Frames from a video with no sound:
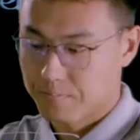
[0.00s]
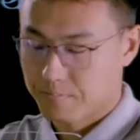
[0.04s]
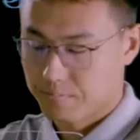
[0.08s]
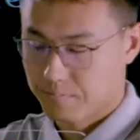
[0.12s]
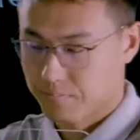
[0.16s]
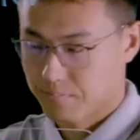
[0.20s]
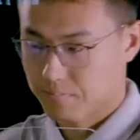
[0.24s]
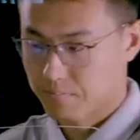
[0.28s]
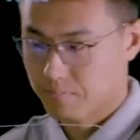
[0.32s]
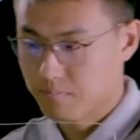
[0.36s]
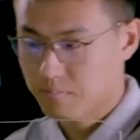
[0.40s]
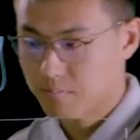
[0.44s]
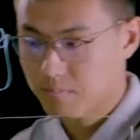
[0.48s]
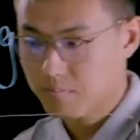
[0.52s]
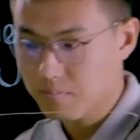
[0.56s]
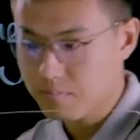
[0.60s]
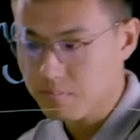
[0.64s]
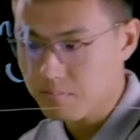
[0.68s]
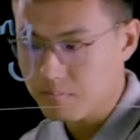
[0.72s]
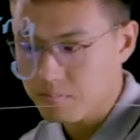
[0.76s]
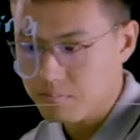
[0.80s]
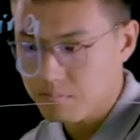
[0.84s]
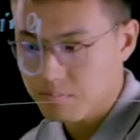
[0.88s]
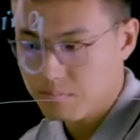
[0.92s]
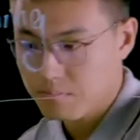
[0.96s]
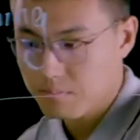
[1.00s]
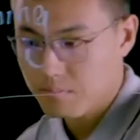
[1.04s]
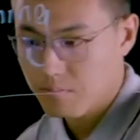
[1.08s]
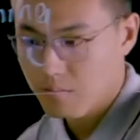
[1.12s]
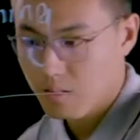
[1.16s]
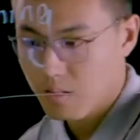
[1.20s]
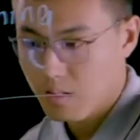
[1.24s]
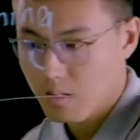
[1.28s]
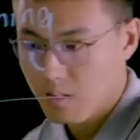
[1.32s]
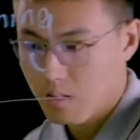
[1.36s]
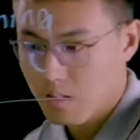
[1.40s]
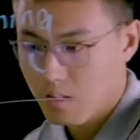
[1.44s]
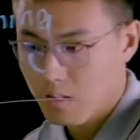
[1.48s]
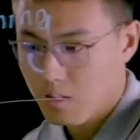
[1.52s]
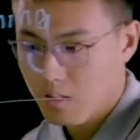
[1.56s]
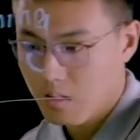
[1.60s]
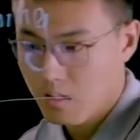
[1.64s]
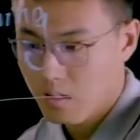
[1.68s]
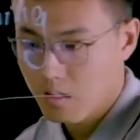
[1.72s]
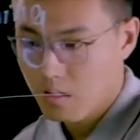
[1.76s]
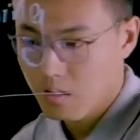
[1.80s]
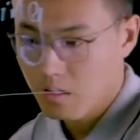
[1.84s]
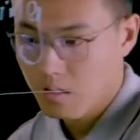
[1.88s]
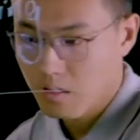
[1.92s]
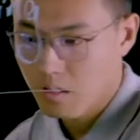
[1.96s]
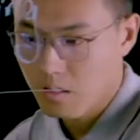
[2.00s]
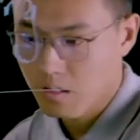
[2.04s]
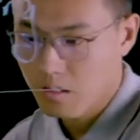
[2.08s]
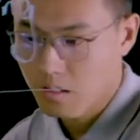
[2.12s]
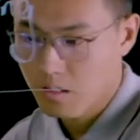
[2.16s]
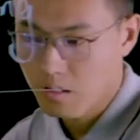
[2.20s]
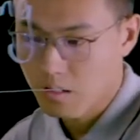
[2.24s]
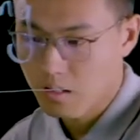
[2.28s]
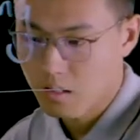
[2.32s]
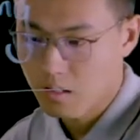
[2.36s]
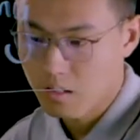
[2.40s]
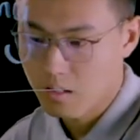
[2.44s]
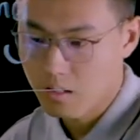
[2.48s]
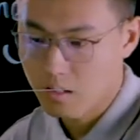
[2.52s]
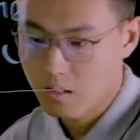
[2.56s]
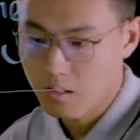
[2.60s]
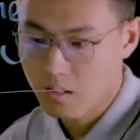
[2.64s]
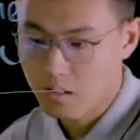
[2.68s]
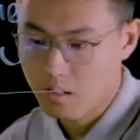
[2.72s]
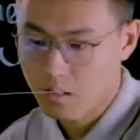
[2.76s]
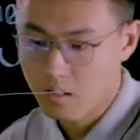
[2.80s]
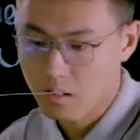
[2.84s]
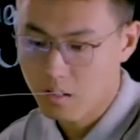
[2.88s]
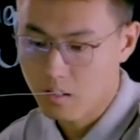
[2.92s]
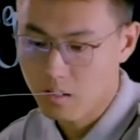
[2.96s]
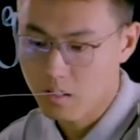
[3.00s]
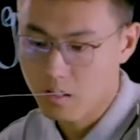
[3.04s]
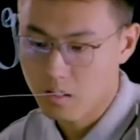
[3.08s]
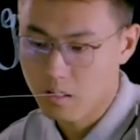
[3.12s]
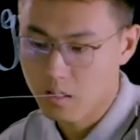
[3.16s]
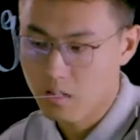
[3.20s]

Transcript: Nothing is said.